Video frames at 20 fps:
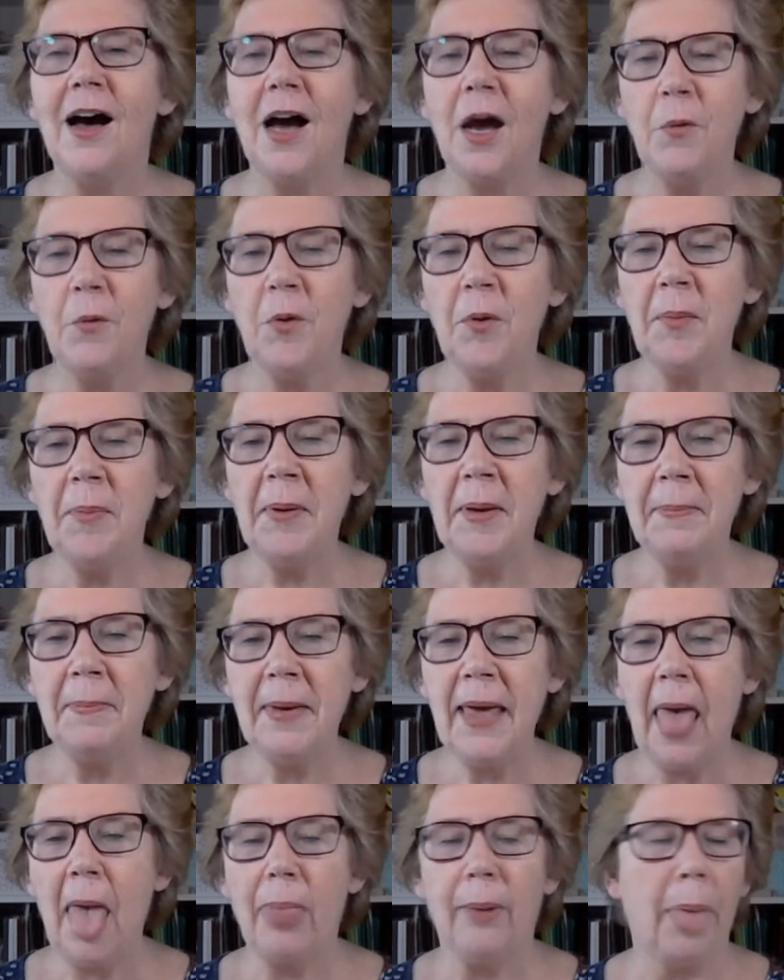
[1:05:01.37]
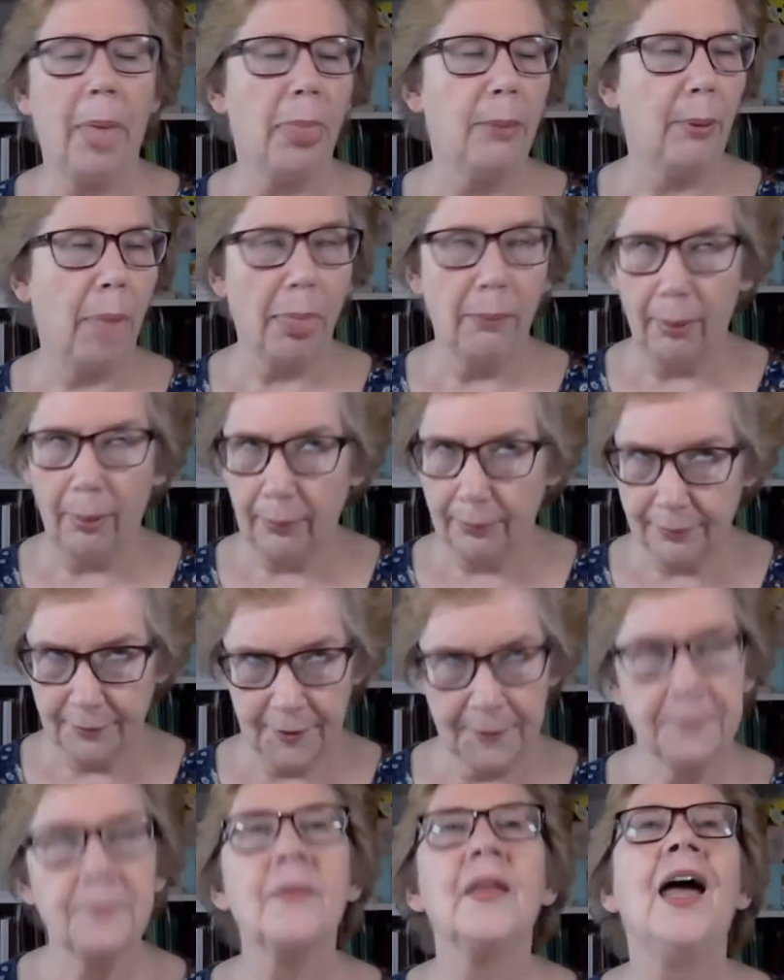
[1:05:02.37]
I will be a bit...
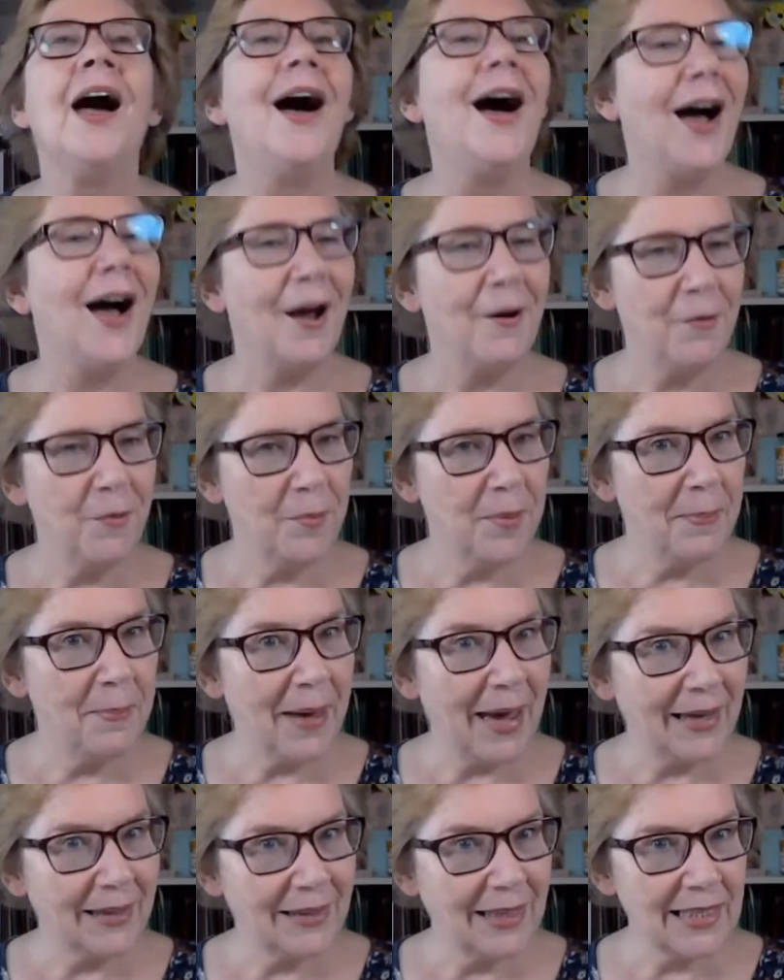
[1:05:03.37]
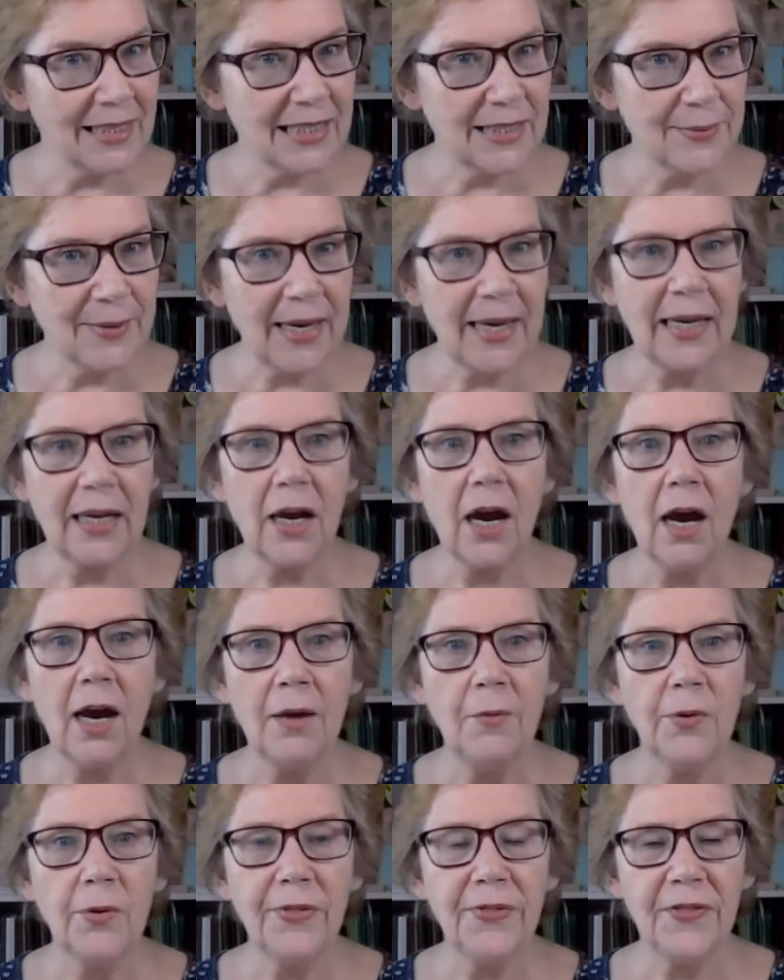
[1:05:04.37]
I will be back next week.
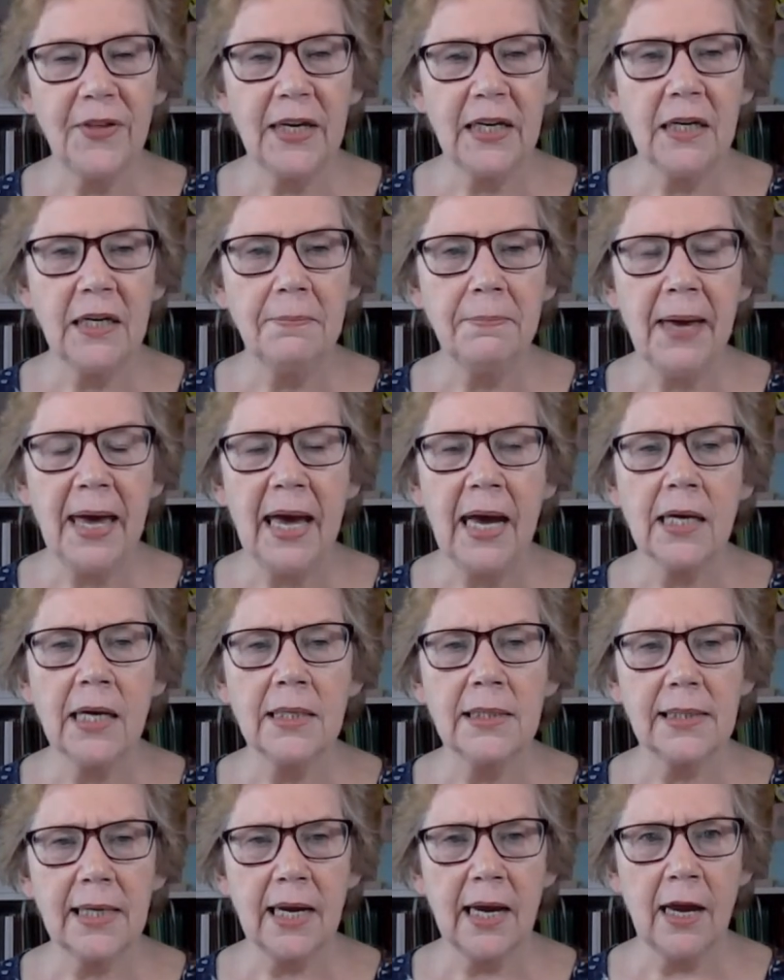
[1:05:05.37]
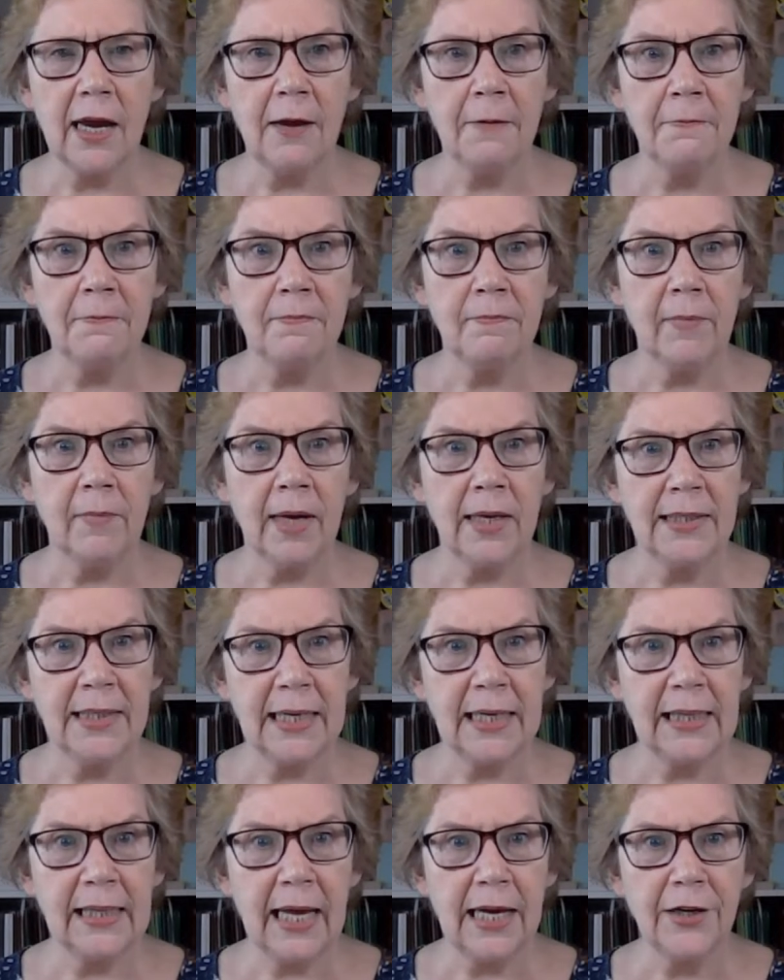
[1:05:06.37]
I will think about um, a
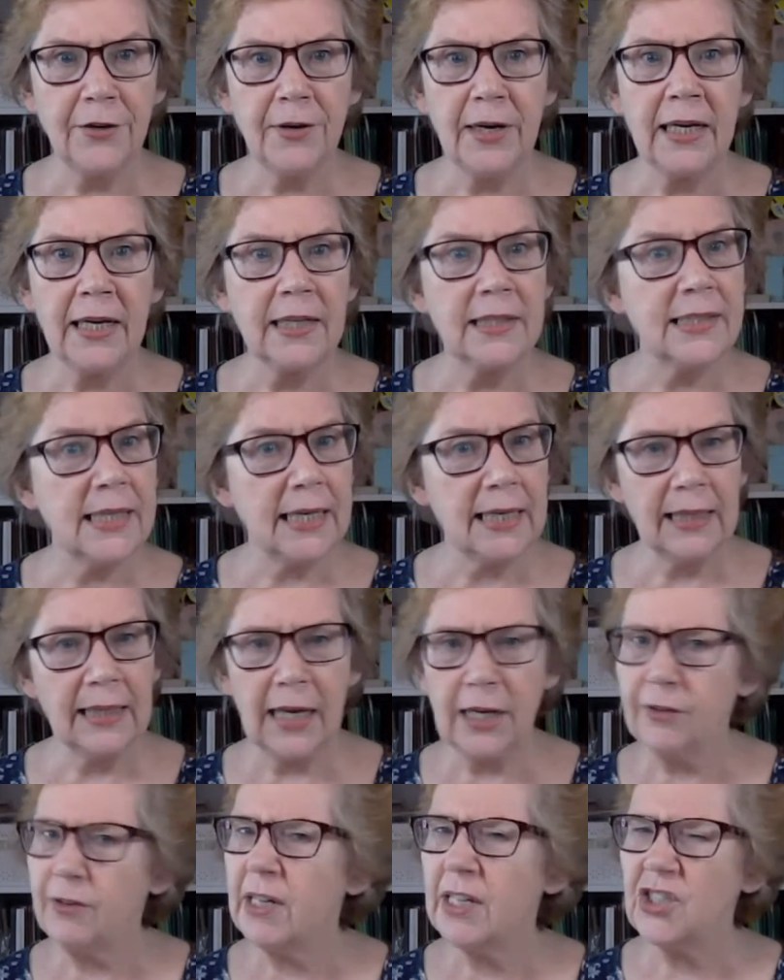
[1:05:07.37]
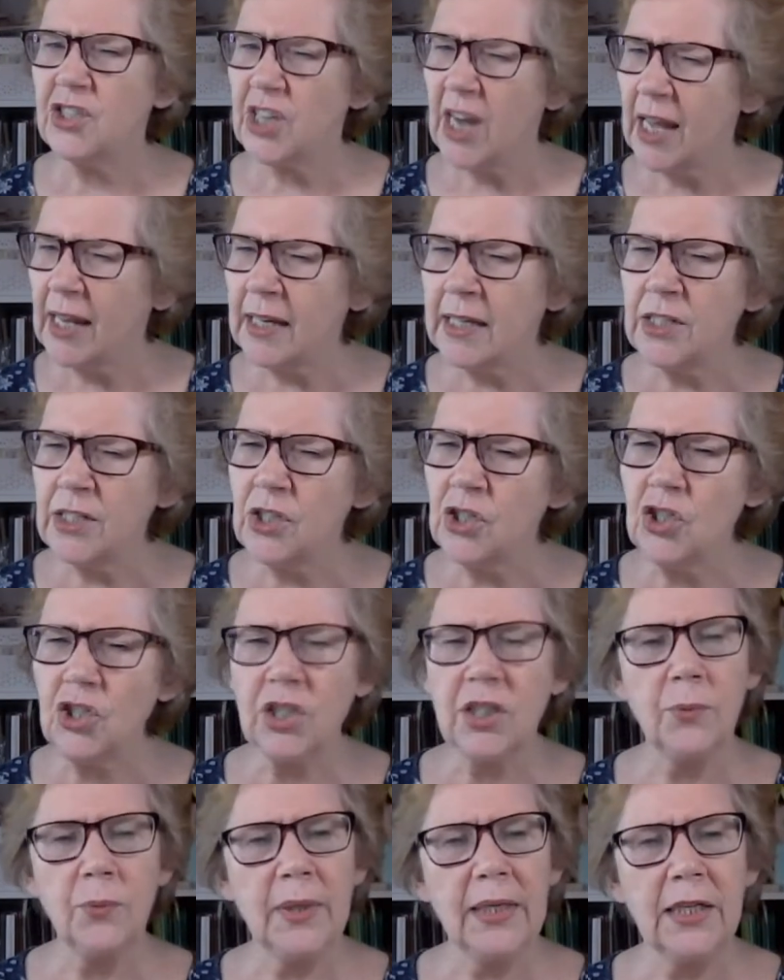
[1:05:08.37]
decluttering, a decluttering
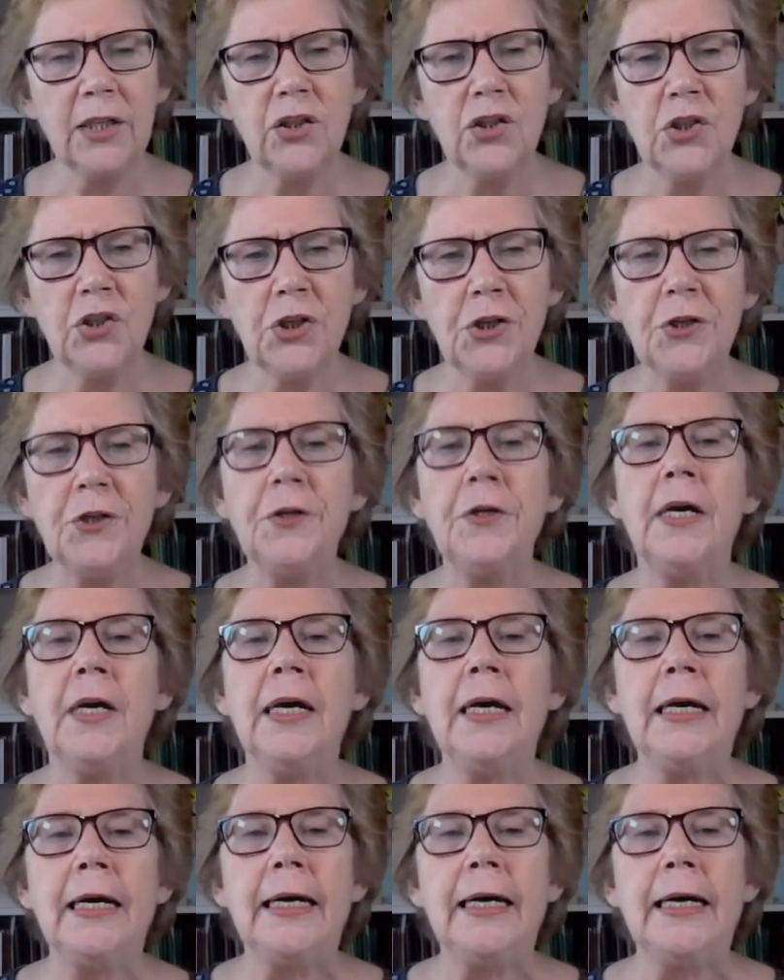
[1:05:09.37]
challenge that we can do,